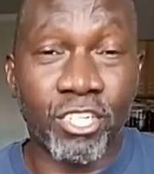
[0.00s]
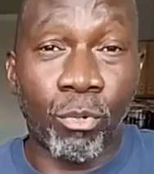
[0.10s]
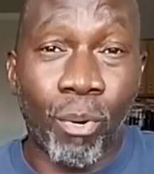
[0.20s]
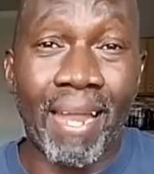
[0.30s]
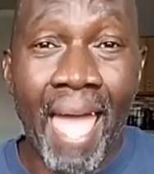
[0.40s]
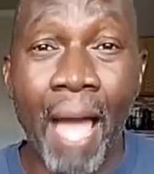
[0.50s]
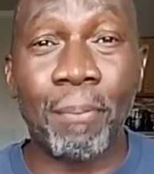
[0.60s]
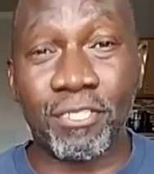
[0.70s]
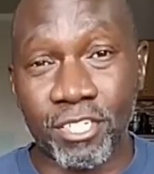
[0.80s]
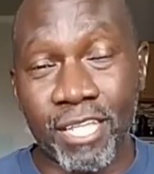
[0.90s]
And so
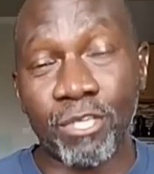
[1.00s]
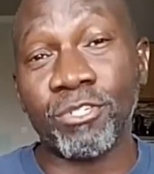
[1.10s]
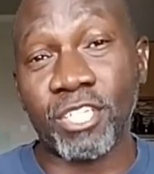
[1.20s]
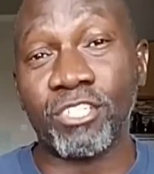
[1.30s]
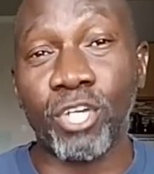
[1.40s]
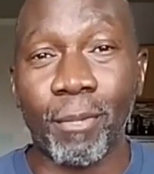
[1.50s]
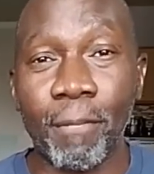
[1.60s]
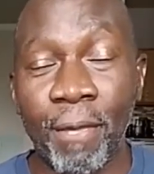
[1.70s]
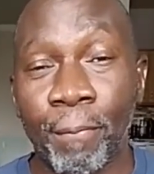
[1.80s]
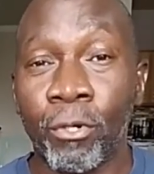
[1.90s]
what happens is that you see
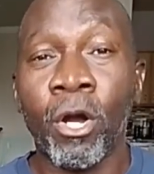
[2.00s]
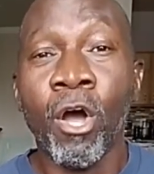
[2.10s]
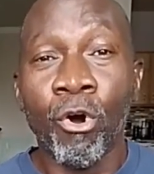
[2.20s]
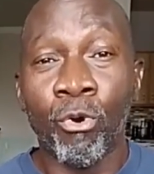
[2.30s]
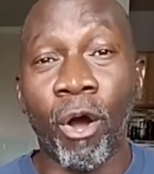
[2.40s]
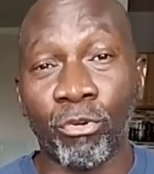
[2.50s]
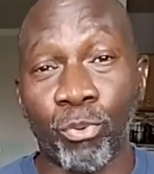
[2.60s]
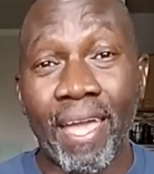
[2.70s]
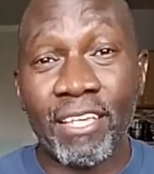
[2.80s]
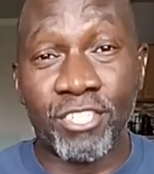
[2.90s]
so many people
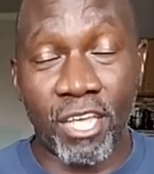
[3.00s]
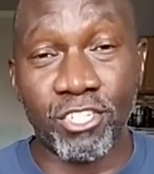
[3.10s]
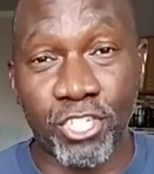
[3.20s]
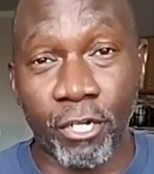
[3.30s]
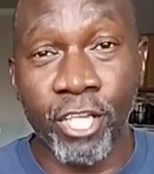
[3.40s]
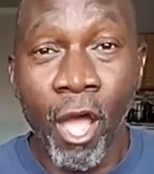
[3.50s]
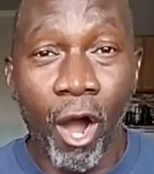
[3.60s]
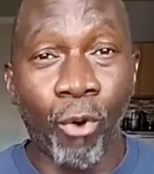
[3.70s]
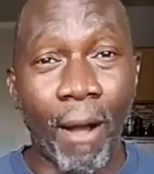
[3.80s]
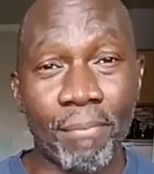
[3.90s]
who are raised in church.